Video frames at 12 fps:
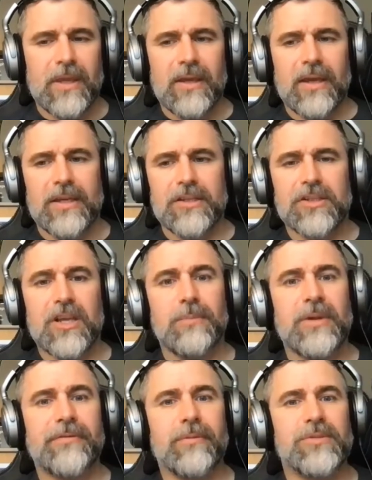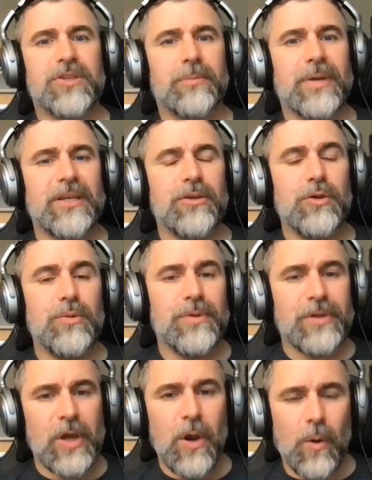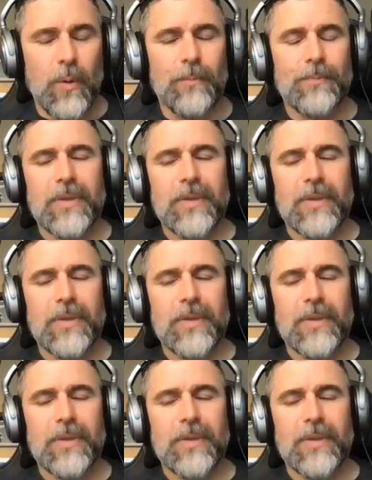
Is it coming from somebody you know?